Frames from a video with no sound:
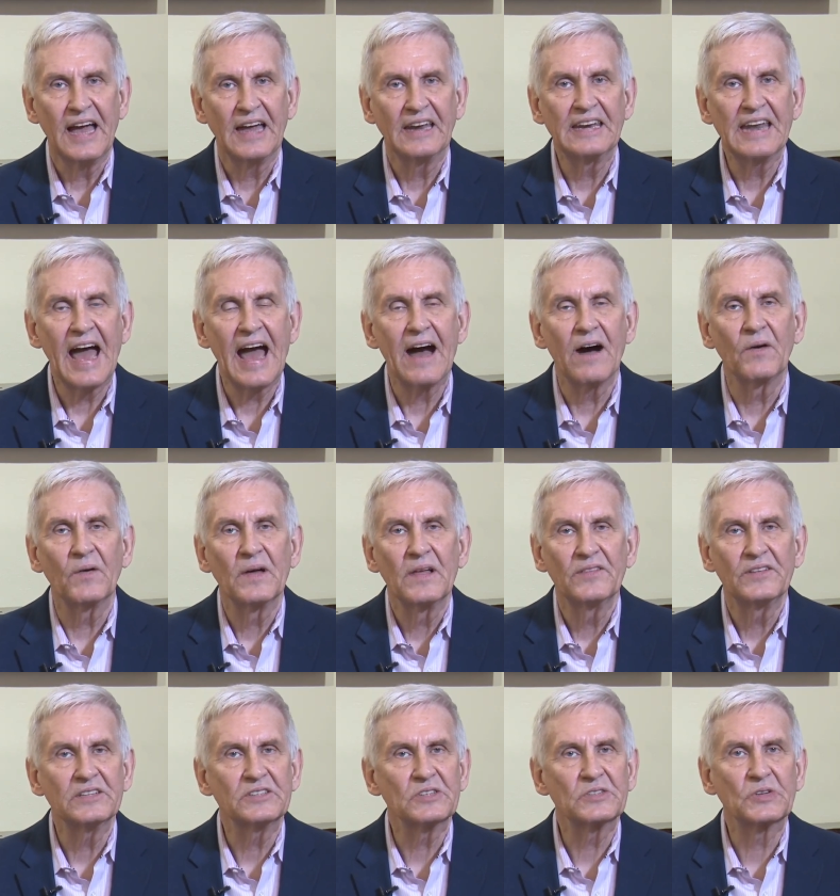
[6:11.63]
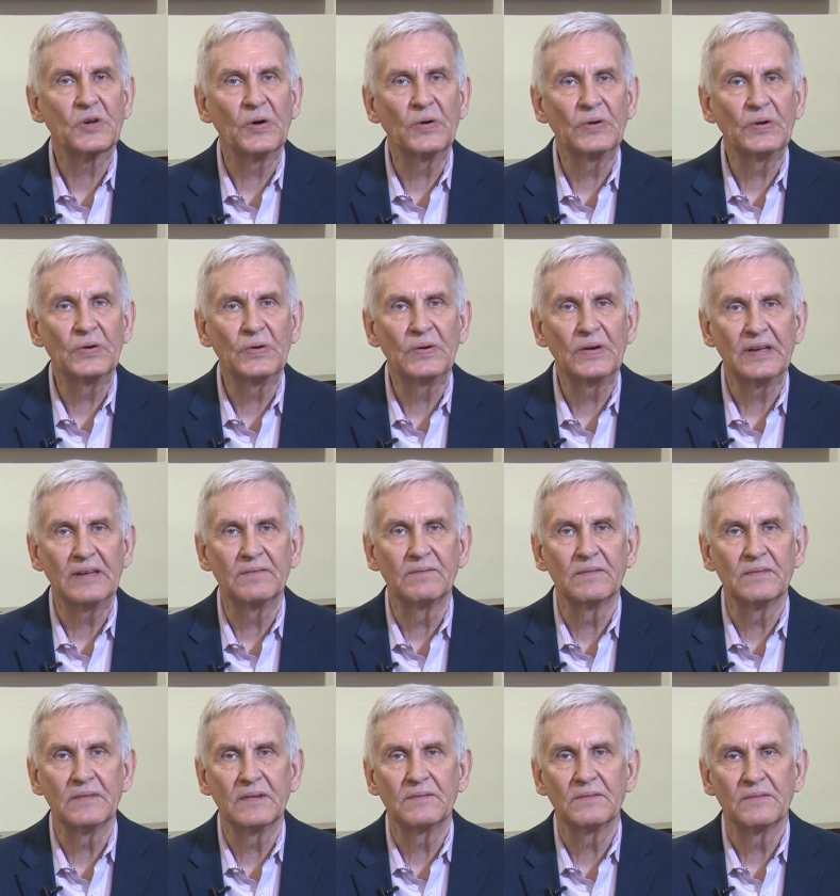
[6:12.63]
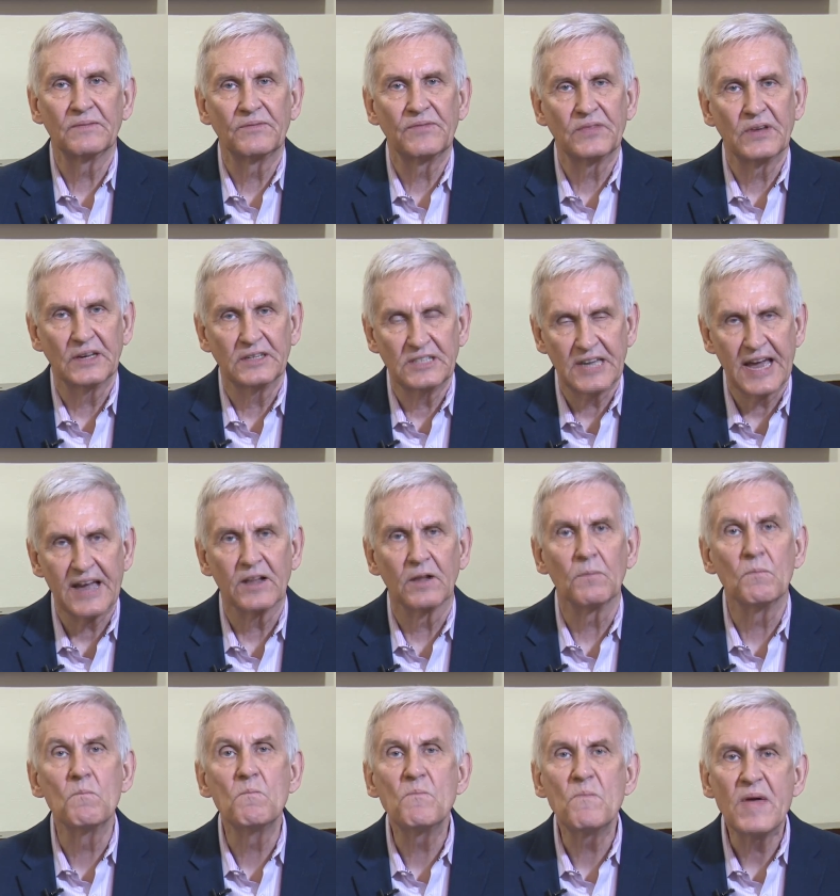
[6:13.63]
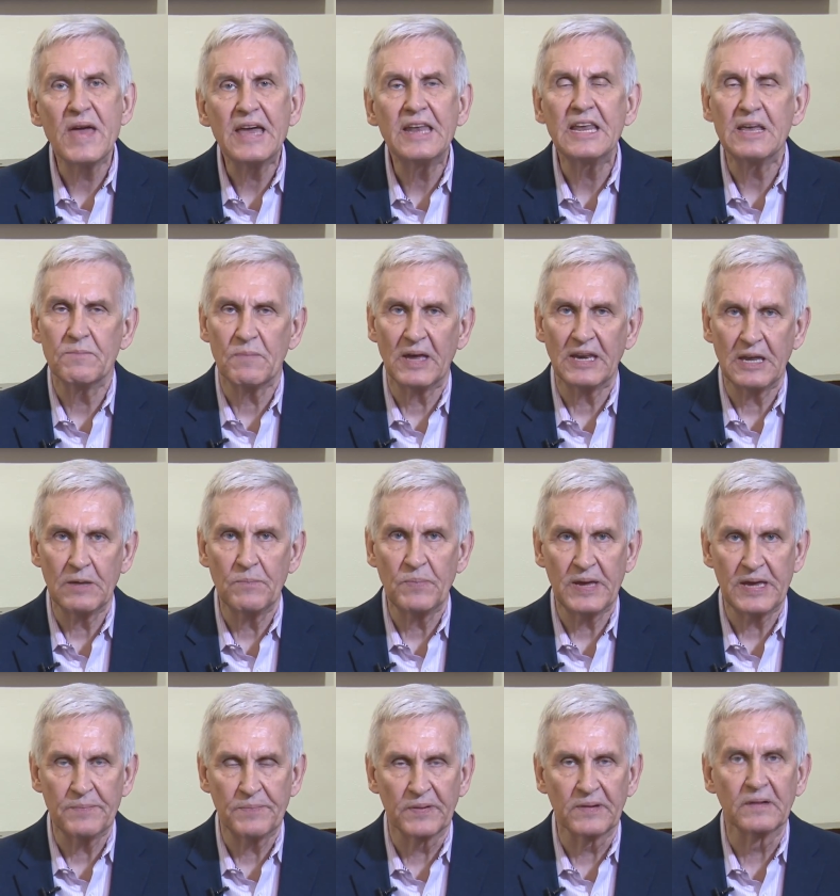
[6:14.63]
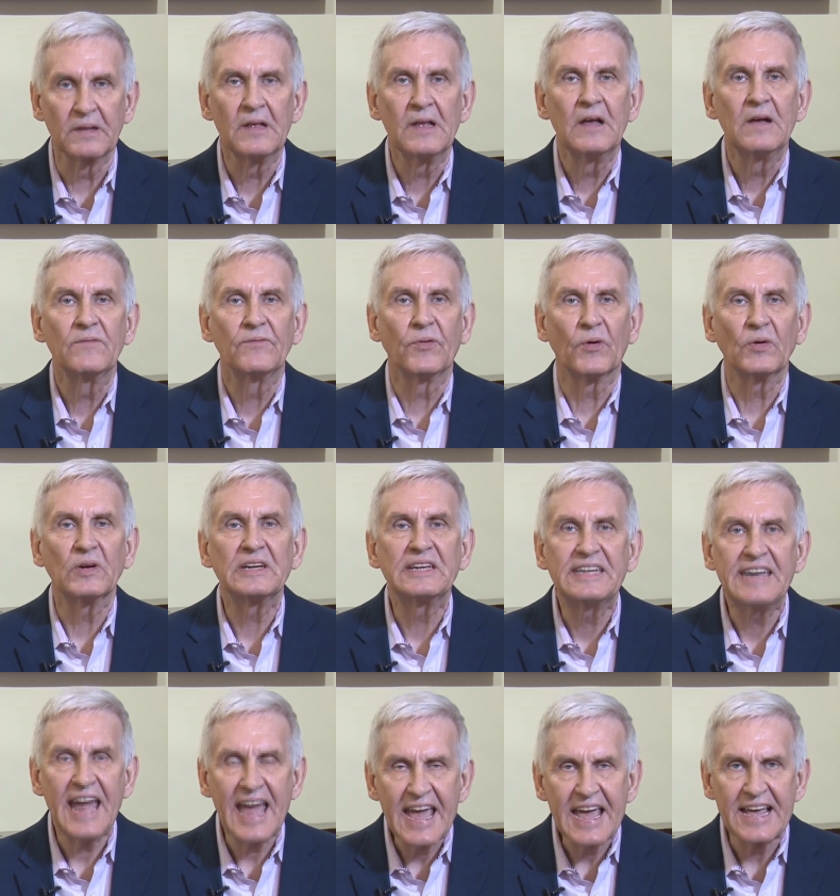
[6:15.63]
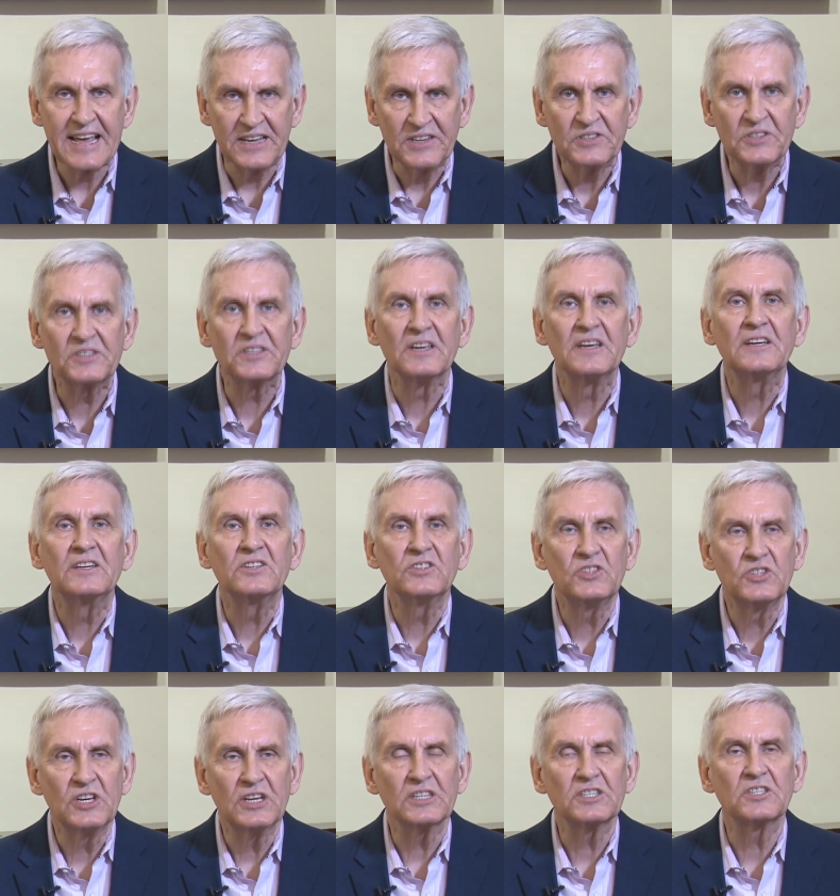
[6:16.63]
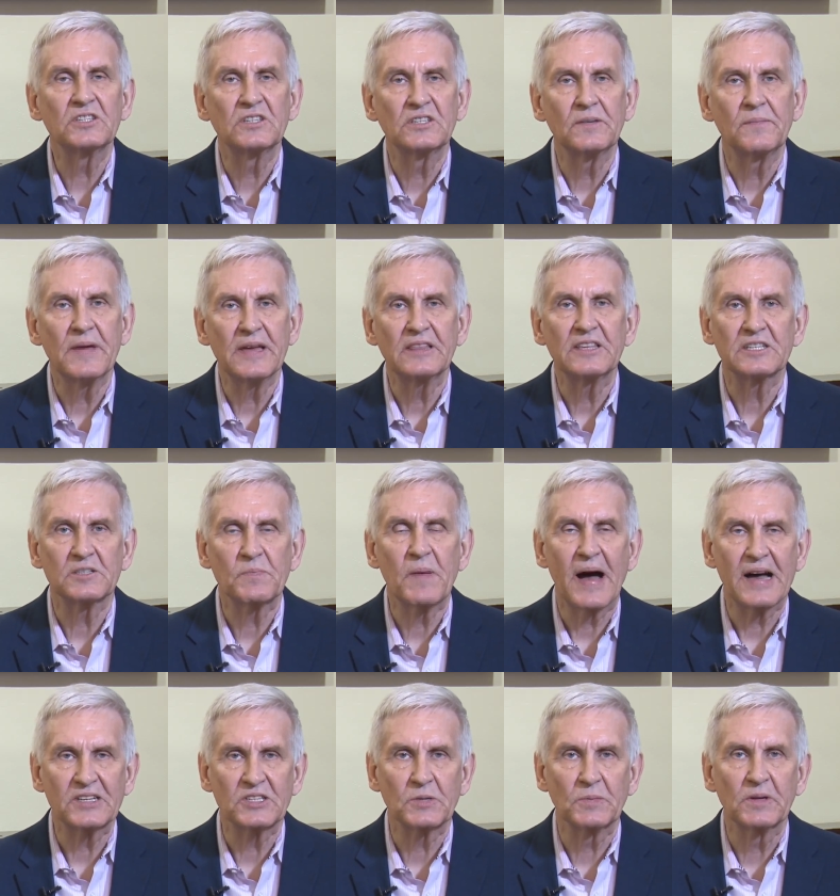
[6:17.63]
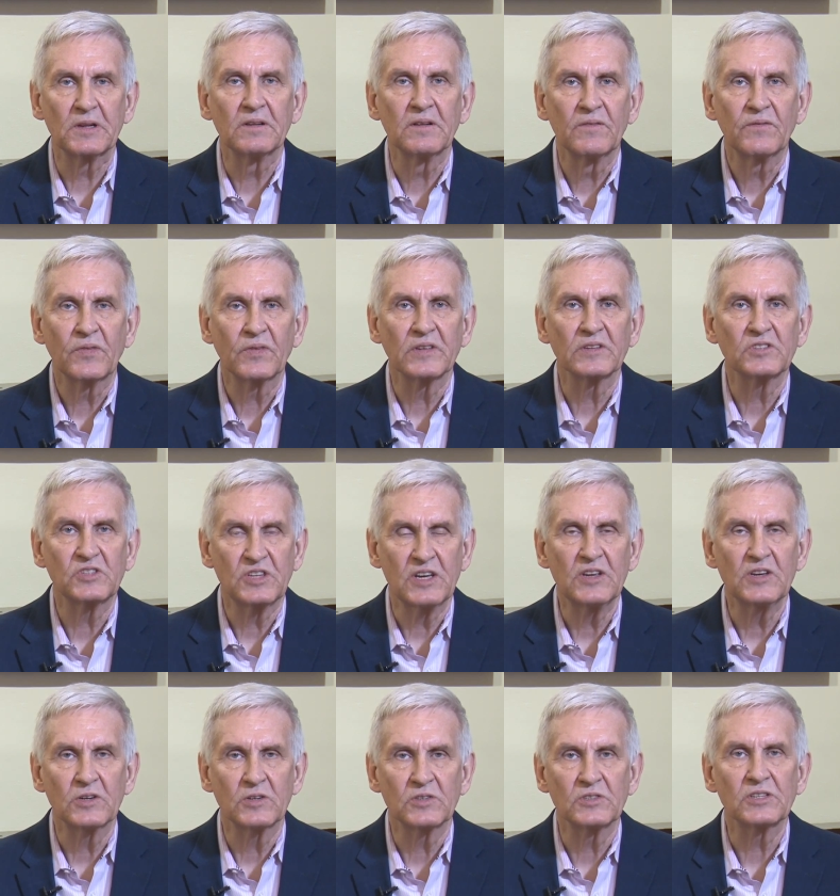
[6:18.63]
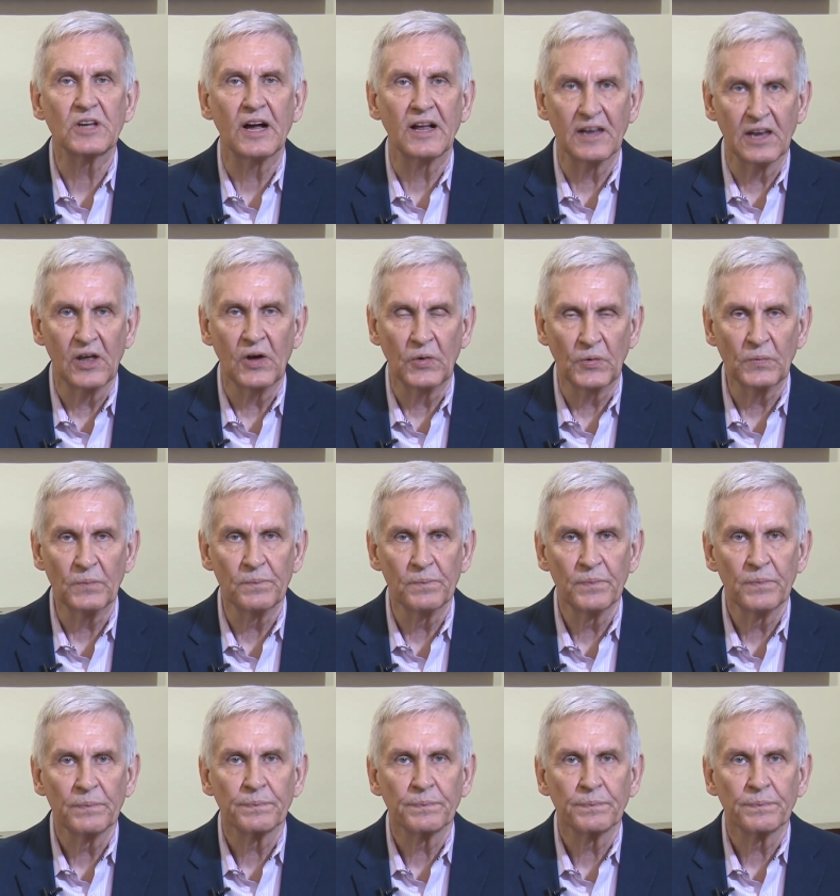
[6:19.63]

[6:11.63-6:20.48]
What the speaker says: And now this is going to entail many, many people for days just to make this possible for the seniors alone.